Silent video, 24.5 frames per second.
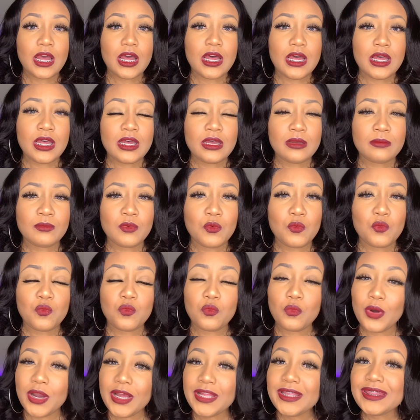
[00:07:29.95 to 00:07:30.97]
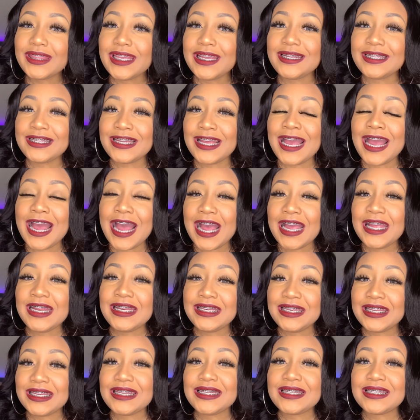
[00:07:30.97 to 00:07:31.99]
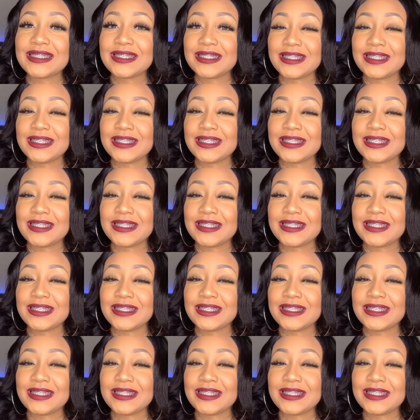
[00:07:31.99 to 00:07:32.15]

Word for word: Um, one thing that I did